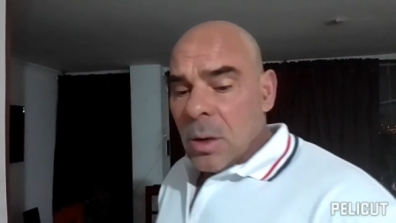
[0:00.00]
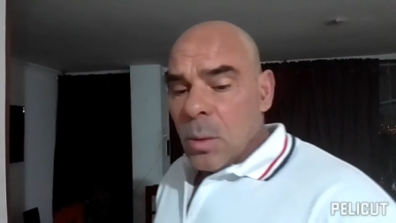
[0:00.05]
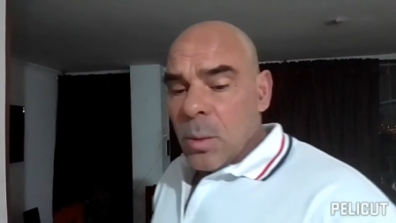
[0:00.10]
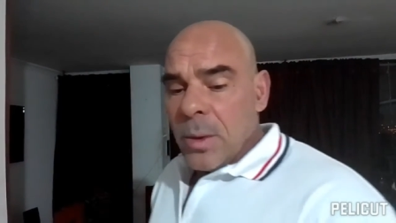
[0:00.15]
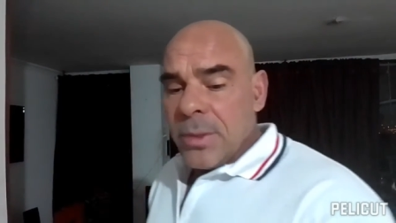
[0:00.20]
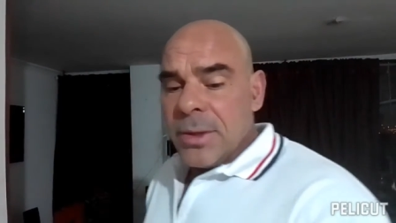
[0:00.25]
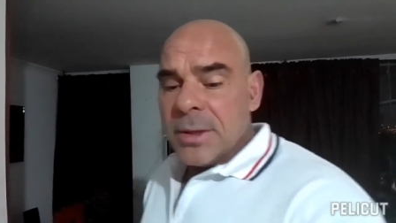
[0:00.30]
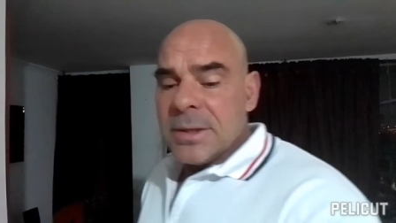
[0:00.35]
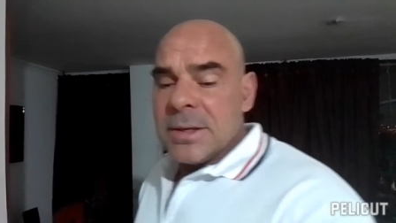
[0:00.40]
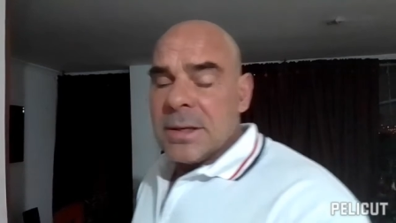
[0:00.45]

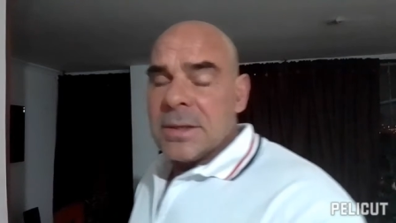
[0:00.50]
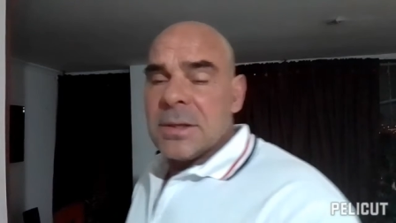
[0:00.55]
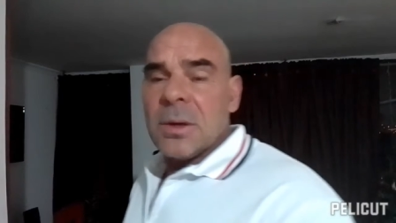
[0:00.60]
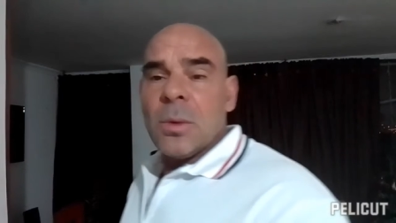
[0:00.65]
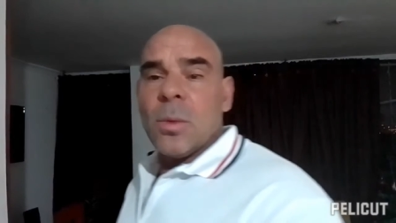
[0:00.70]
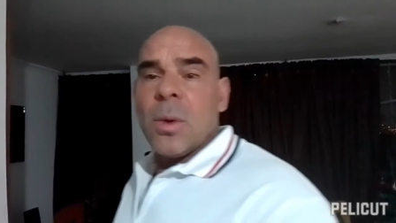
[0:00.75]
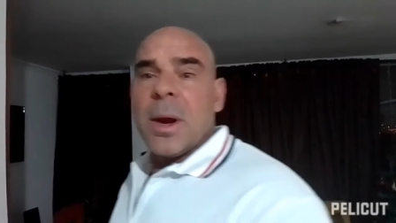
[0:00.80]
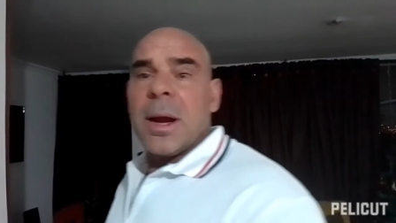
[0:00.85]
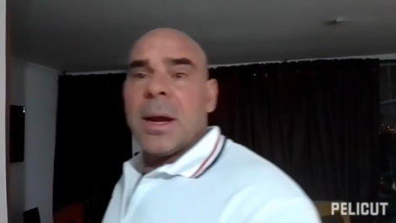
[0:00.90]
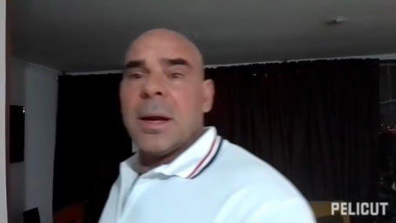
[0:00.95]
with a
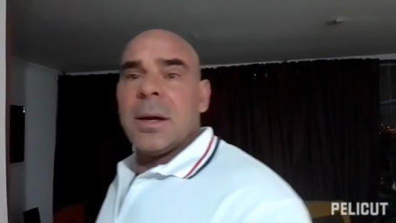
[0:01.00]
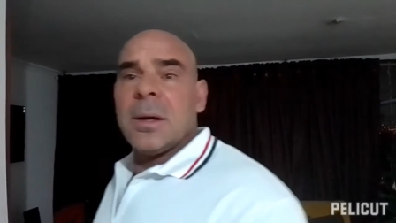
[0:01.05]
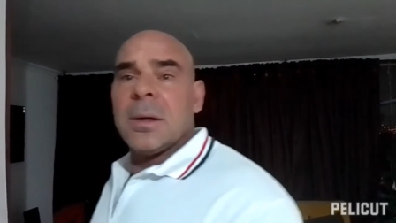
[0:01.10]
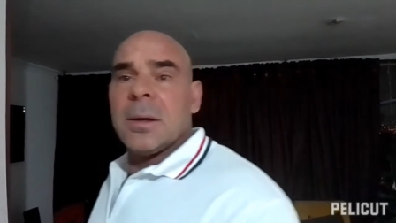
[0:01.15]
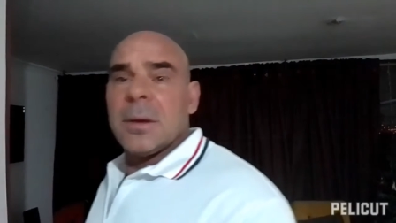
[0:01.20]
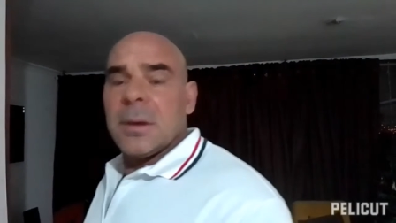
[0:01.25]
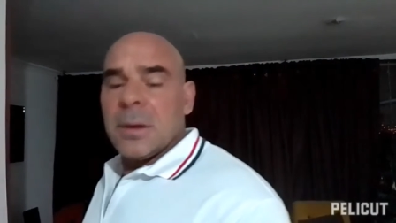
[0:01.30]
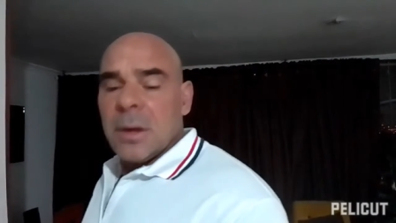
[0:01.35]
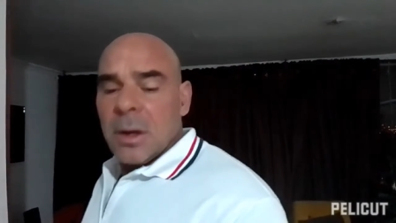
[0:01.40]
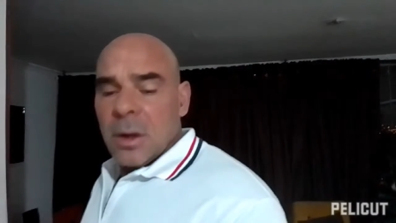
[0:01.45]
decent weight,
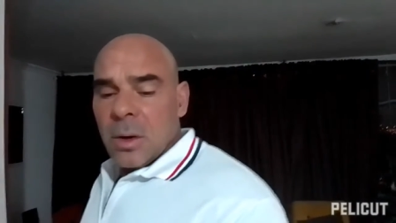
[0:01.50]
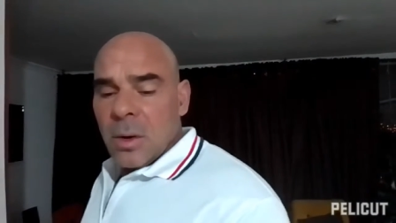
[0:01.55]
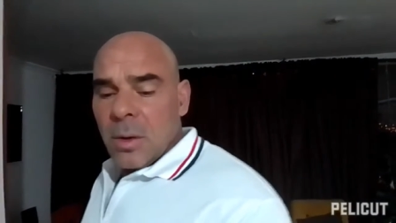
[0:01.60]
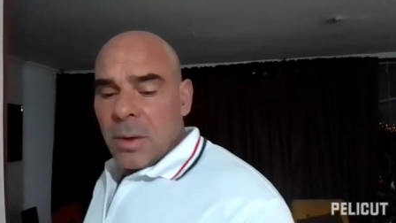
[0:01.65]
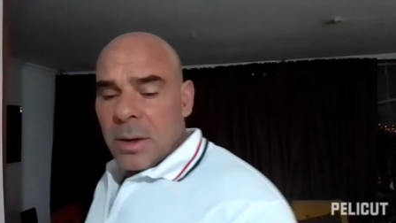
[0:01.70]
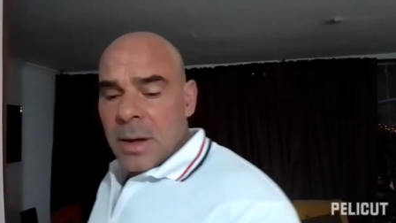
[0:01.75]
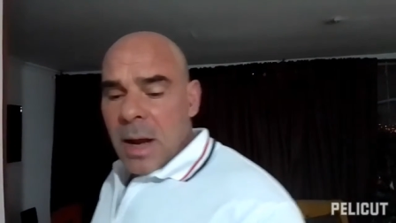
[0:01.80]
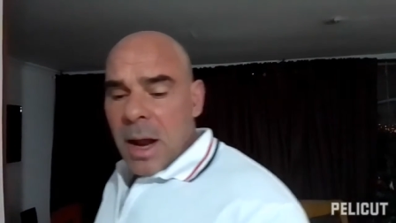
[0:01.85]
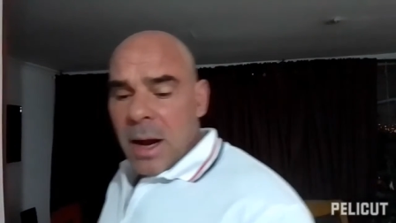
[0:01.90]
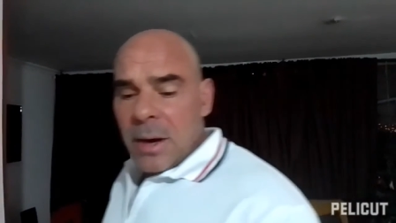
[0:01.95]

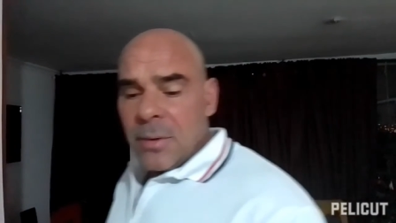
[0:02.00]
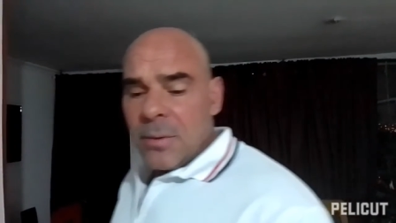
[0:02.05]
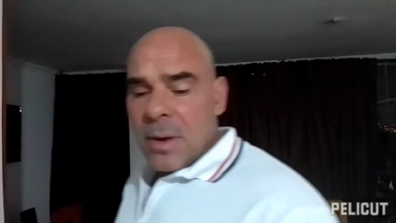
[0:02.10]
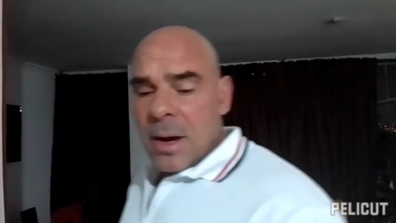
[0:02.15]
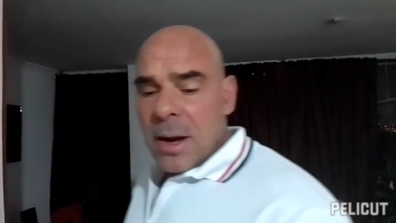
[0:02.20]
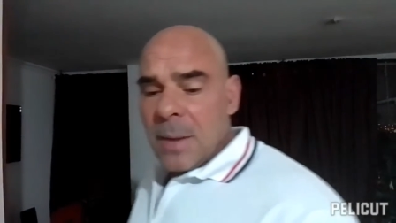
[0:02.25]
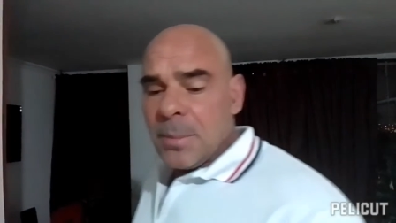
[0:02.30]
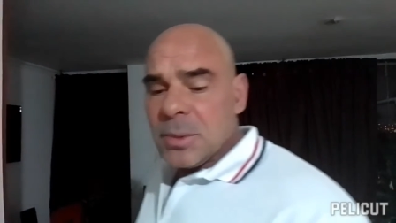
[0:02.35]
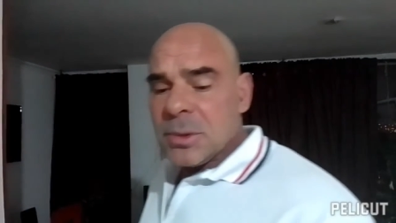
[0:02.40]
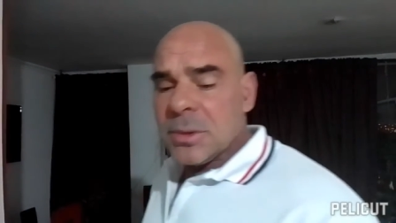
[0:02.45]
and high
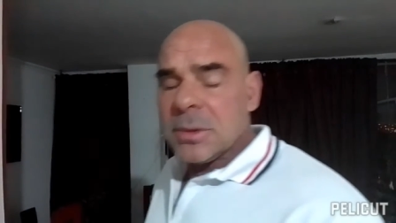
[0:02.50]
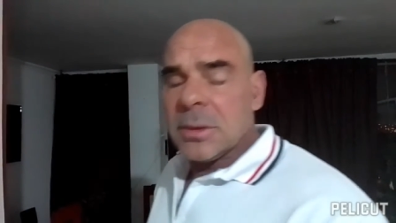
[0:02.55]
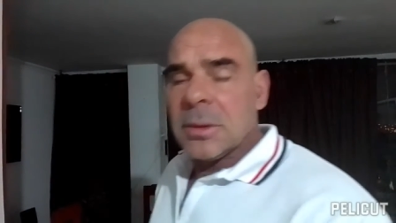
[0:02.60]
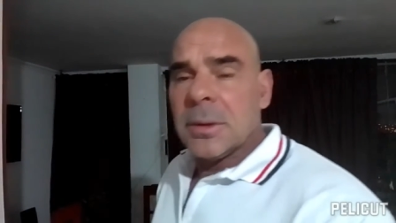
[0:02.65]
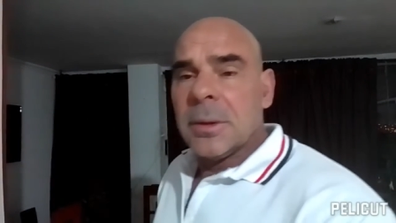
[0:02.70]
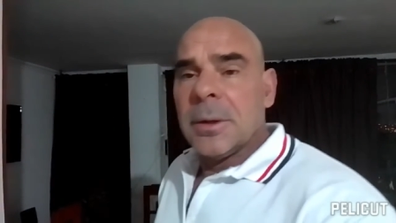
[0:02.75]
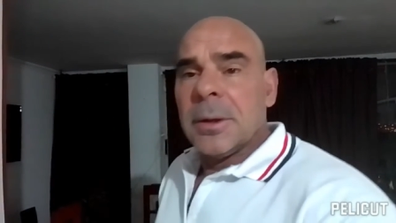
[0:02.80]
reps.